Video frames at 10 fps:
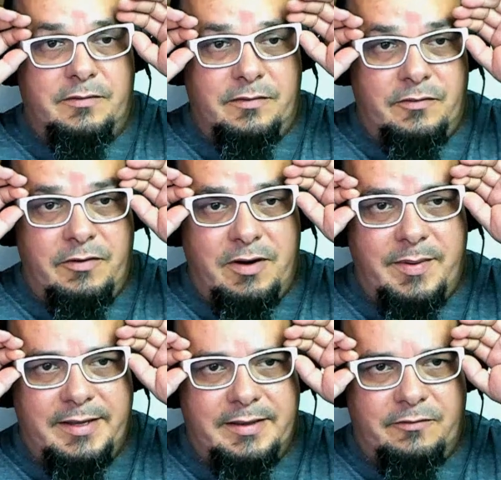we want to
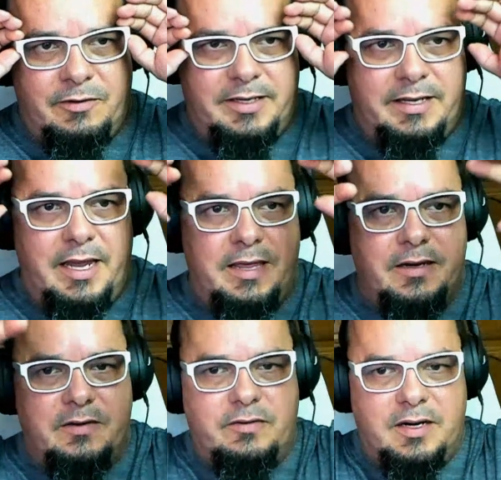make work
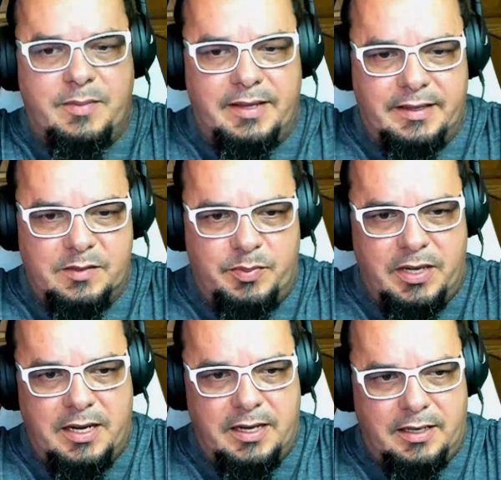together and we're going to make this
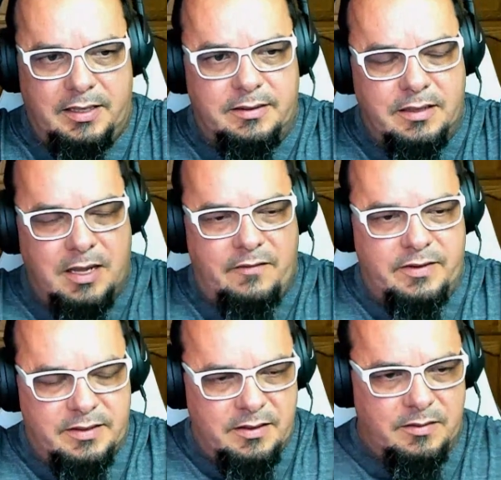big. And
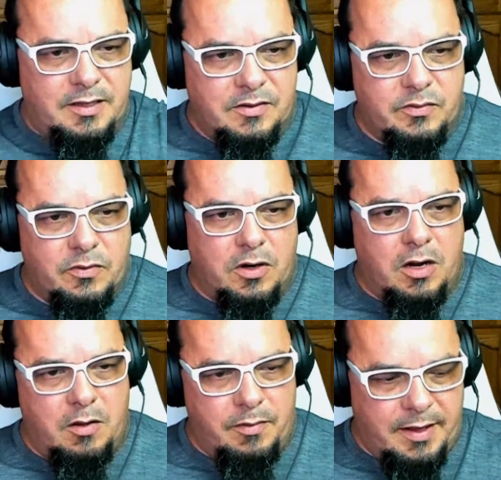obviously, because we're
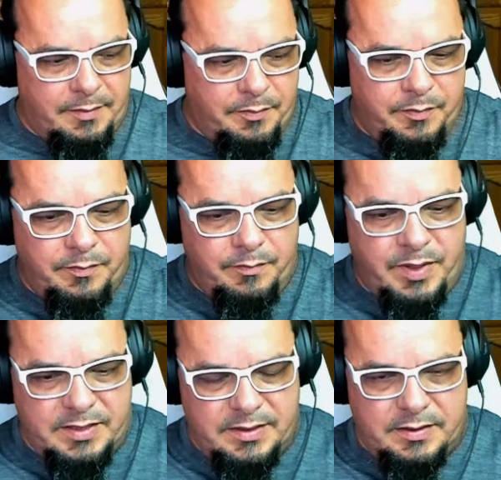all like
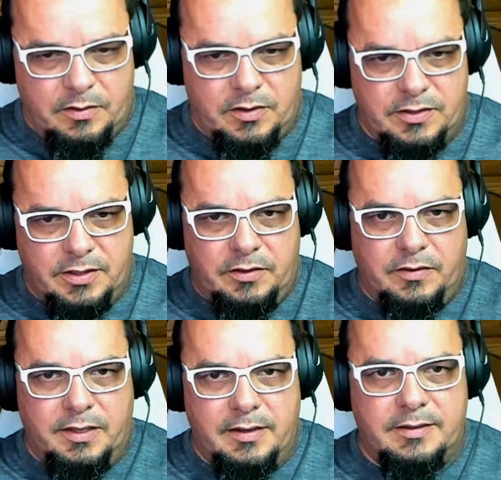business owners and
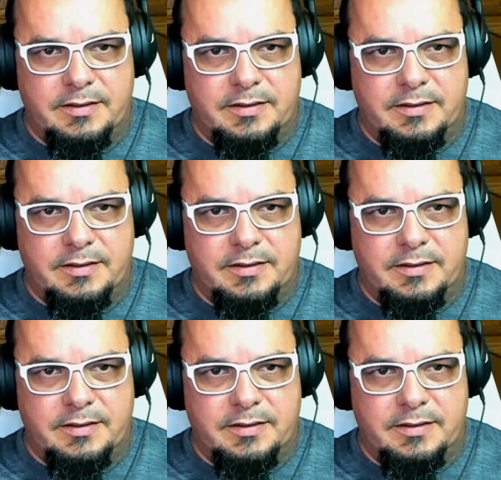doing other